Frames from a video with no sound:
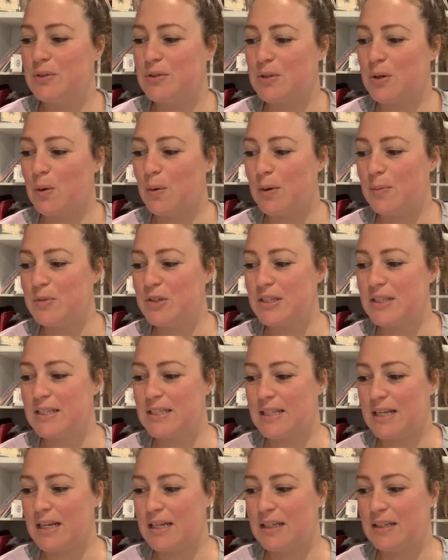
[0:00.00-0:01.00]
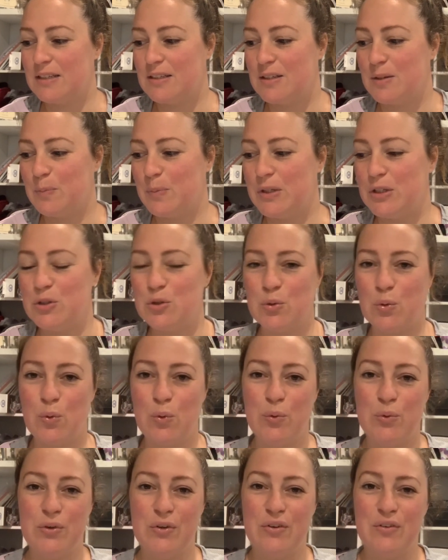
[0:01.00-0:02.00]
so I'm just starting to binge
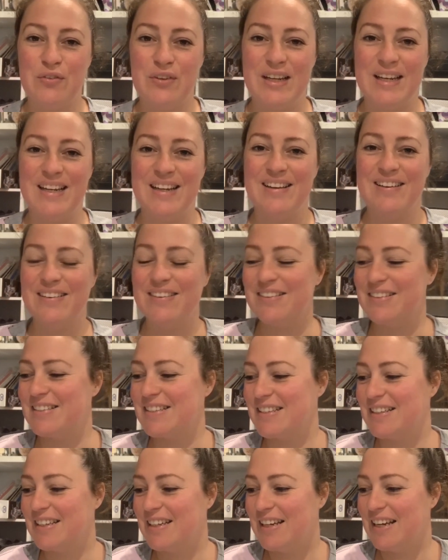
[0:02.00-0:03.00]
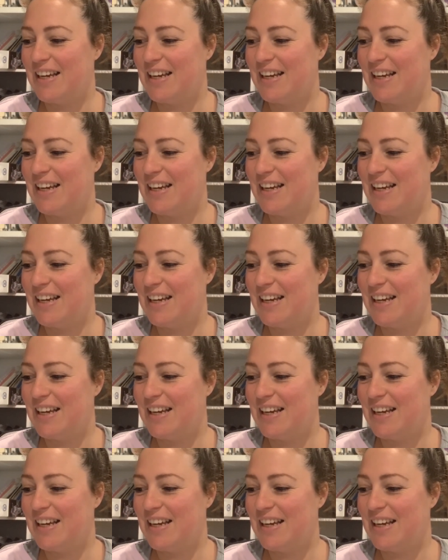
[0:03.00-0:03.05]
all your videos.